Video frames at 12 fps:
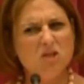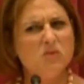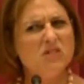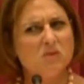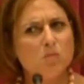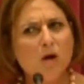you
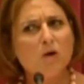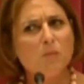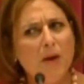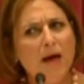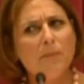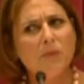smart
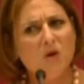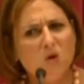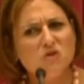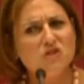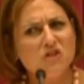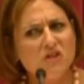pop
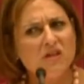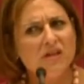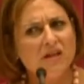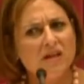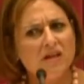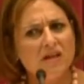culture?
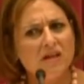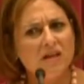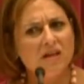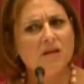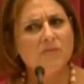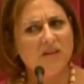
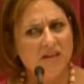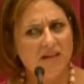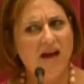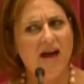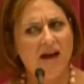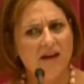And I'm like,
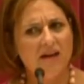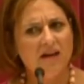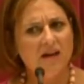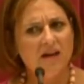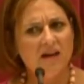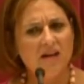yeah.
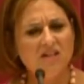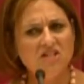And